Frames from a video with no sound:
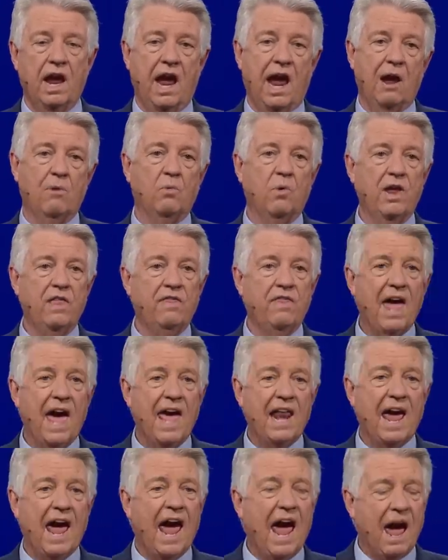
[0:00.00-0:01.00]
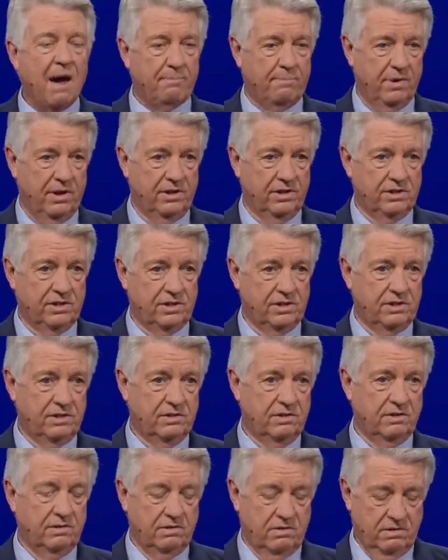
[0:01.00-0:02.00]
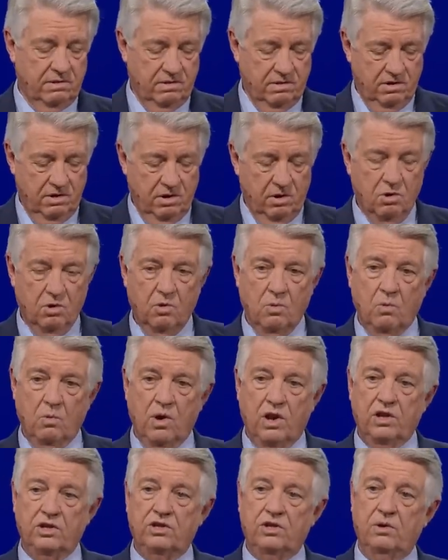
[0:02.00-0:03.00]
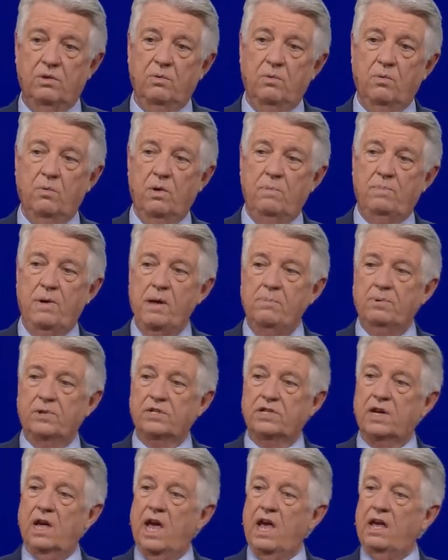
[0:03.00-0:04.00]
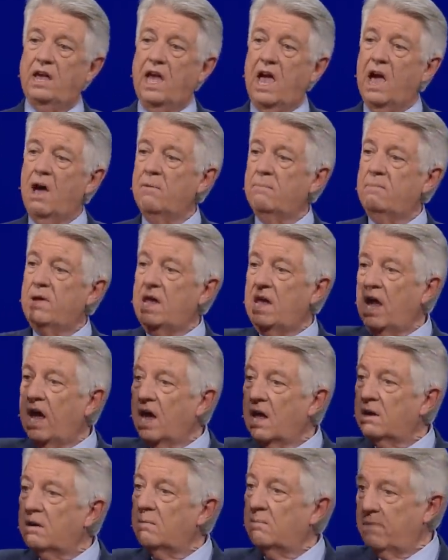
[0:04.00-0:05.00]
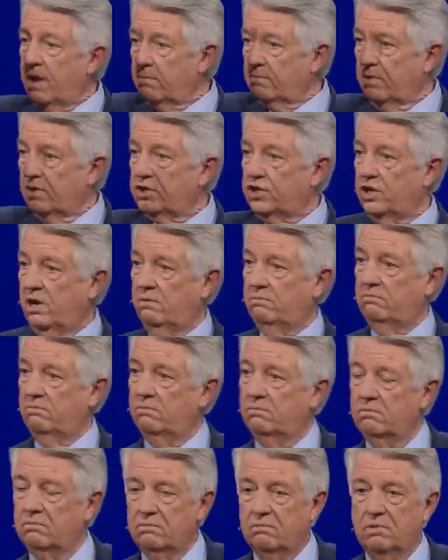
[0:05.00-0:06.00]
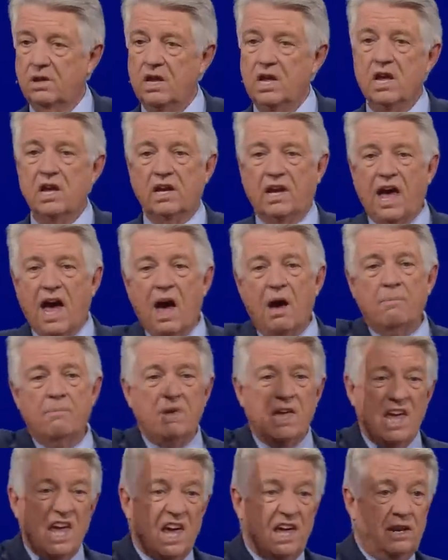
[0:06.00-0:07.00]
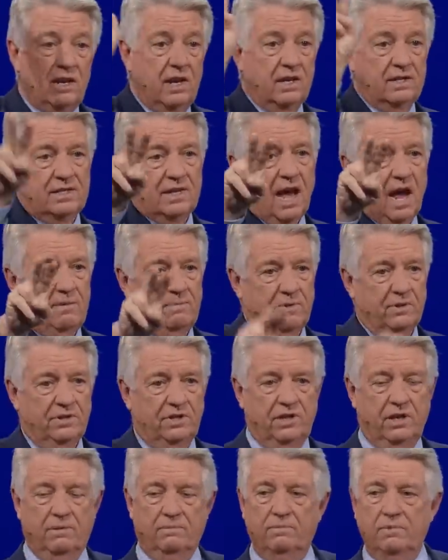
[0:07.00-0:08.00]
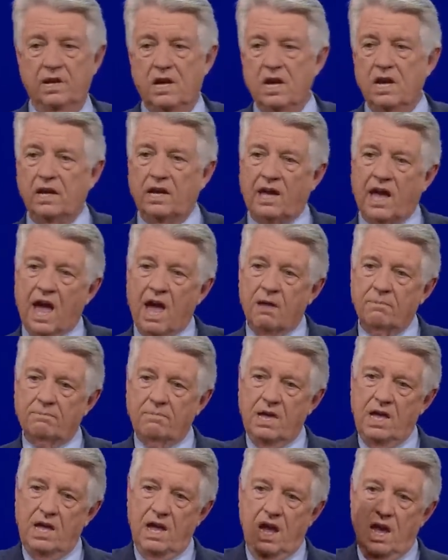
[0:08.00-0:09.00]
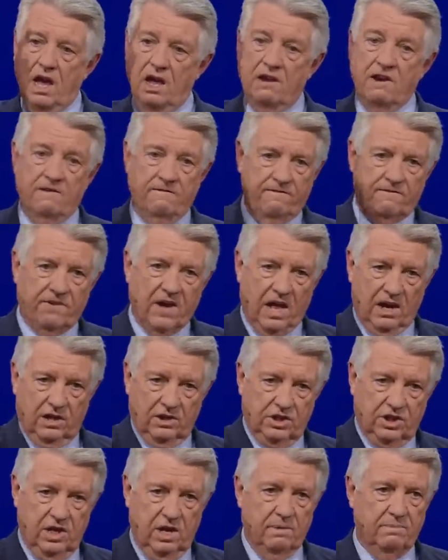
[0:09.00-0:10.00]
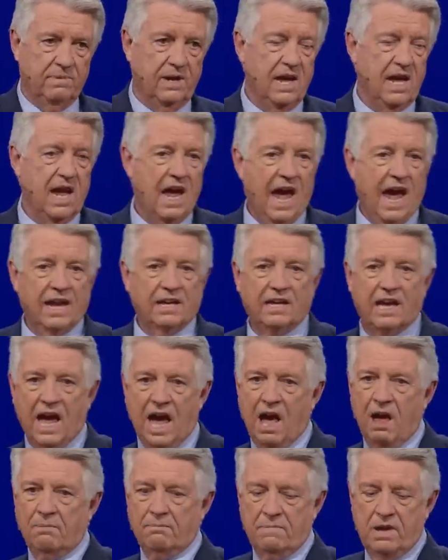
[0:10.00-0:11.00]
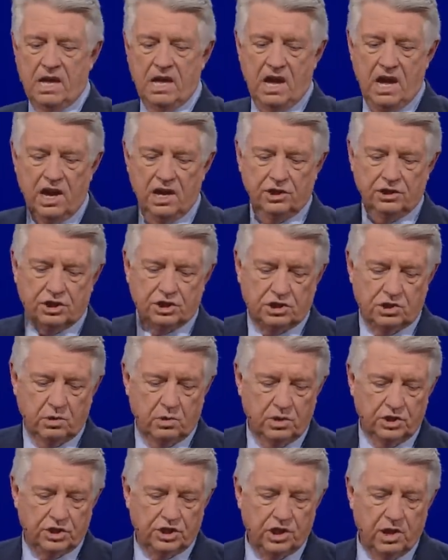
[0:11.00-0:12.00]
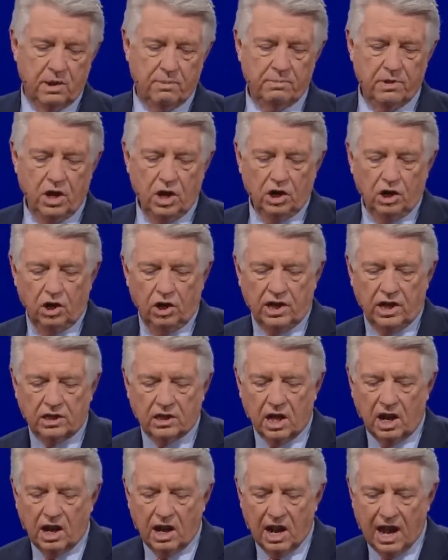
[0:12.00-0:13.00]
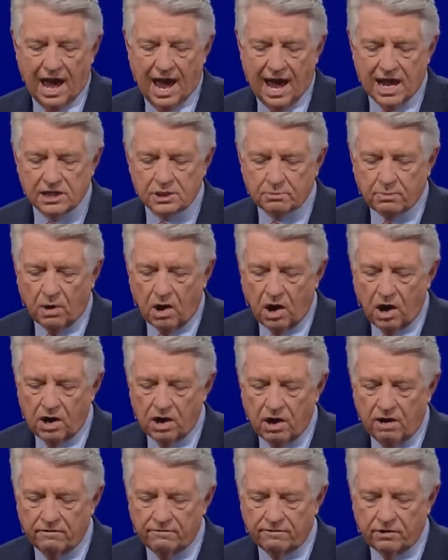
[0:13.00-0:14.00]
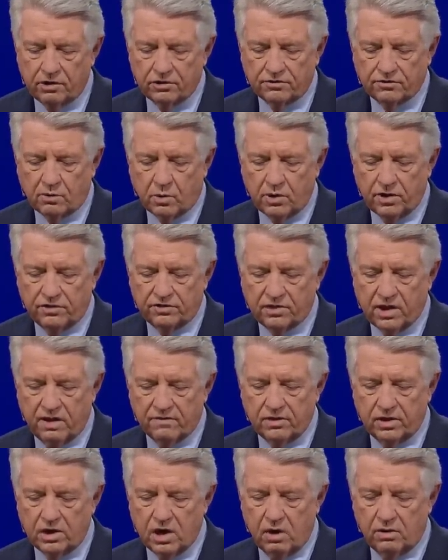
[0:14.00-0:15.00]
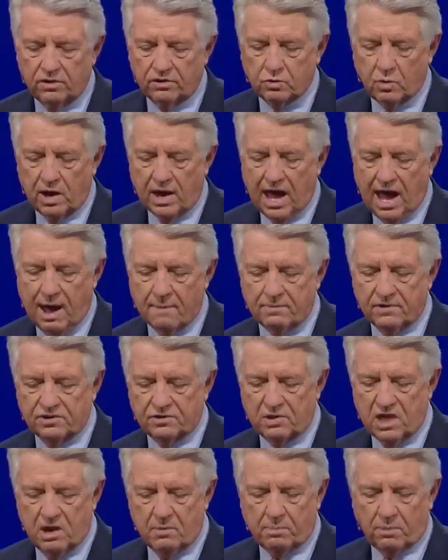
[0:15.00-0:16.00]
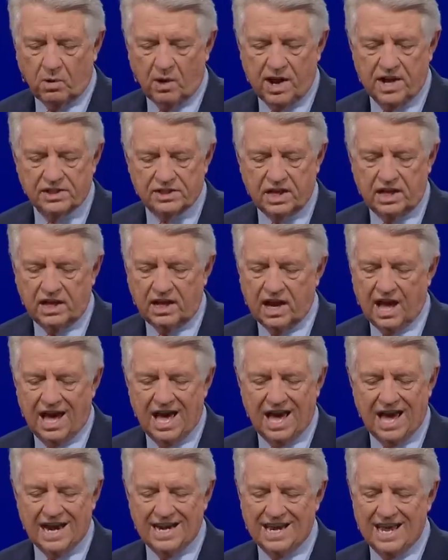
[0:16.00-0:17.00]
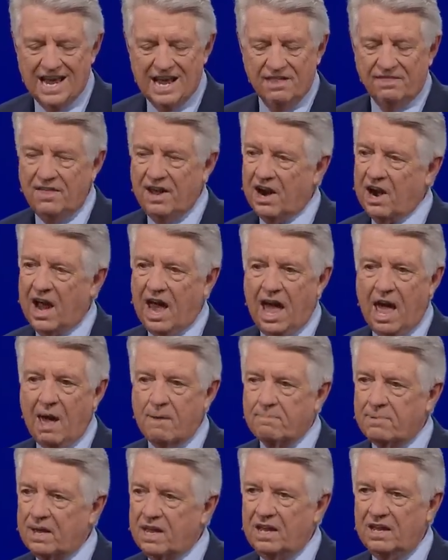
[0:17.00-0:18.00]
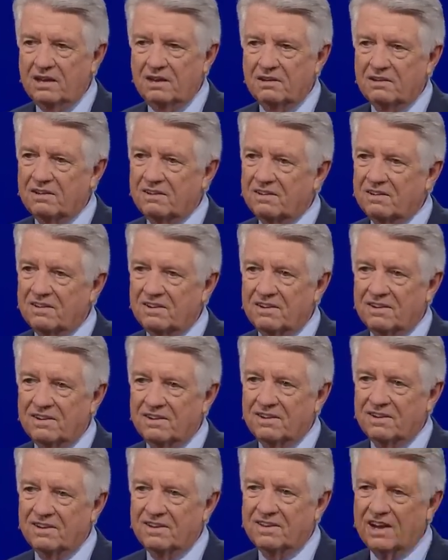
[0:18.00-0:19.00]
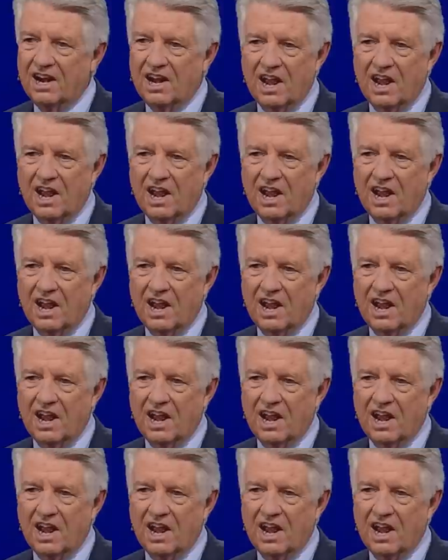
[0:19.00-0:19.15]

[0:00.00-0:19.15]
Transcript: And when that happens, when, it, when people say, Count me in membership, count me in discipleship, count me in fellowship, and count me in stewardship, Look at the last part of verse 47. Notice what happens. They're praising God, they're happy their